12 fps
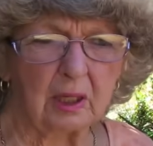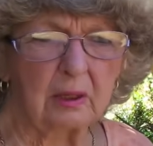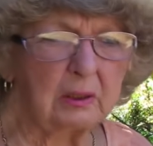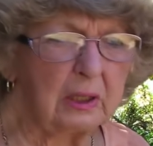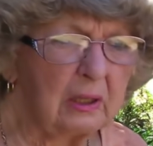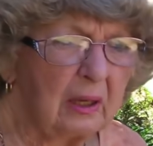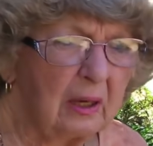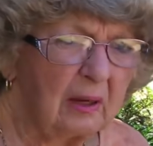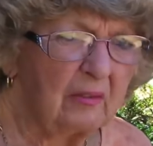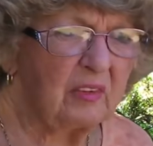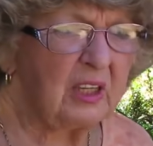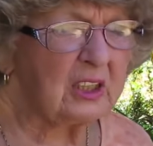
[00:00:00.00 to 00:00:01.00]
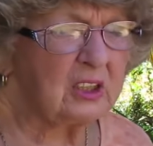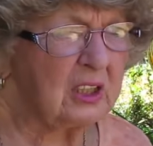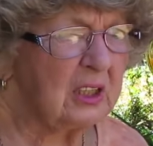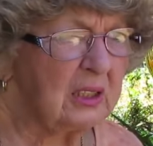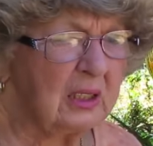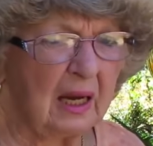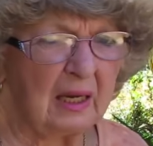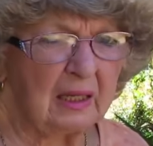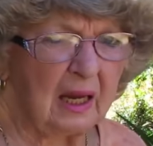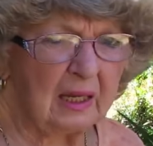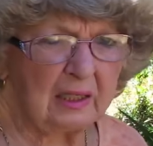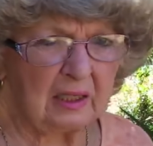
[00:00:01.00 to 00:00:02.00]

Cody fixed it and I, I